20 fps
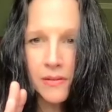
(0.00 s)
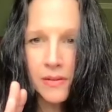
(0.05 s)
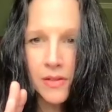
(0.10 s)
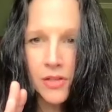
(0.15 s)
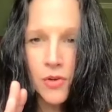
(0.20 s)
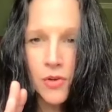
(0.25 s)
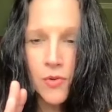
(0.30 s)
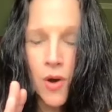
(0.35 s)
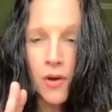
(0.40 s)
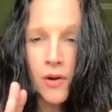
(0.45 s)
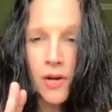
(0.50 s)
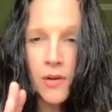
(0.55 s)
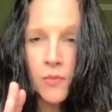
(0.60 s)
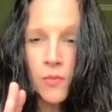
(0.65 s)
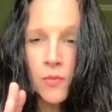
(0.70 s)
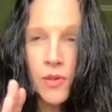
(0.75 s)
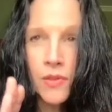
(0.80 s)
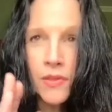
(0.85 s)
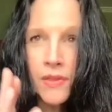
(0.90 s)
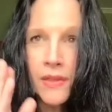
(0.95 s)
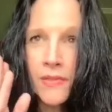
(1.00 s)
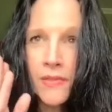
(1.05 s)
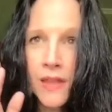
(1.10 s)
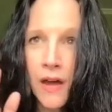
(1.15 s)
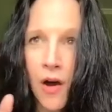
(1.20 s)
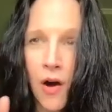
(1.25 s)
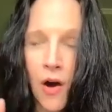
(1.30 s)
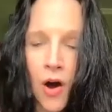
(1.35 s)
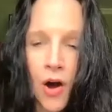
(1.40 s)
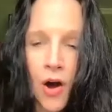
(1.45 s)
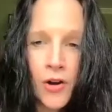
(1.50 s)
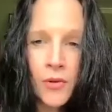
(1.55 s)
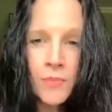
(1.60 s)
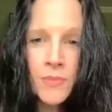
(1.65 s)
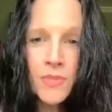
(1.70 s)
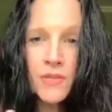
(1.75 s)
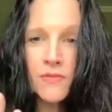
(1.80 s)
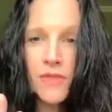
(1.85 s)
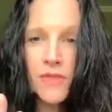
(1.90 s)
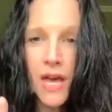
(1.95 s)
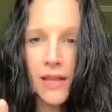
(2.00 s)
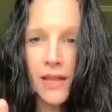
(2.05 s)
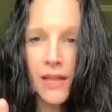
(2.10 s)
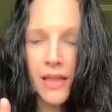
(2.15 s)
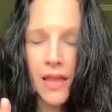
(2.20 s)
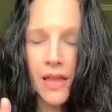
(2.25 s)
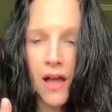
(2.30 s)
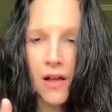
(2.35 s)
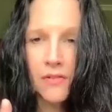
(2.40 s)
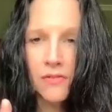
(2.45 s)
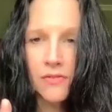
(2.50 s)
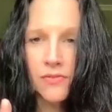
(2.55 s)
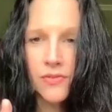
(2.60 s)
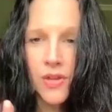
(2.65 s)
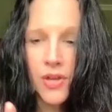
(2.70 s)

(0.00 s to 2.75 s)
You are in within the arms of that love.